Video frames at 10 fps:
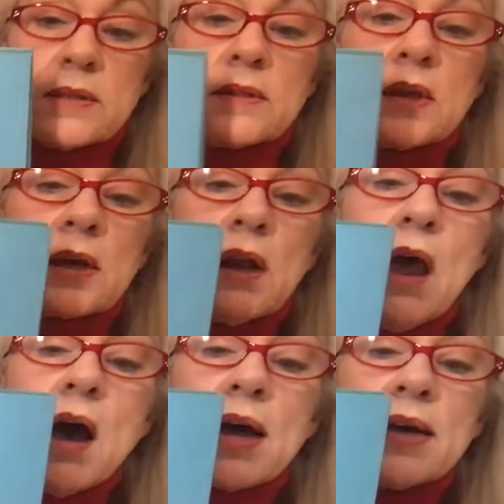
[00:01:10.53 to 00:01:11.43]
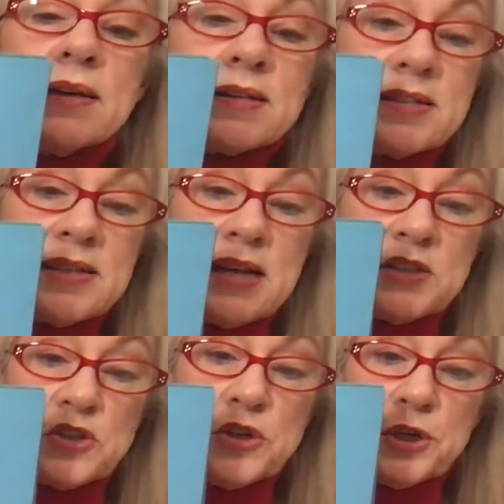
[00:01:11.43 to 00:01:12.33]
The clock says
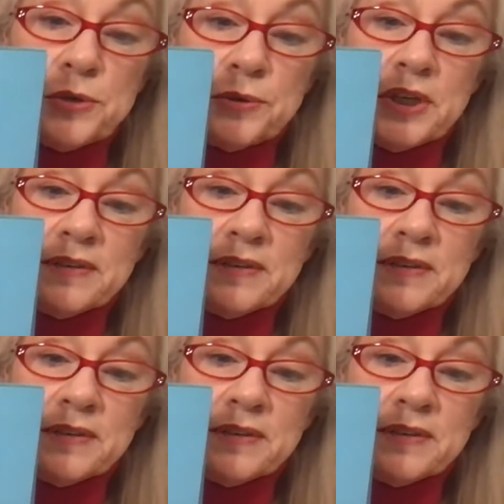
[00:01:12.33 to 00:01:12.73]
noon.